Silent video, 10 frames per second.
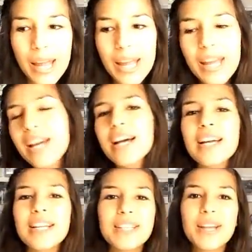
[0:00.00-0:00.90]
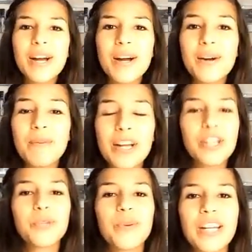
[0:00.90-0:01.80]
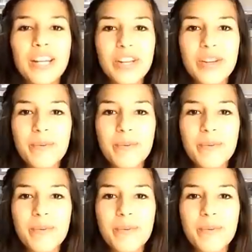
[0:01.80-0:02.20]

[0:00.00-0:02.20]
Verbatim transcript: And um, I just wanted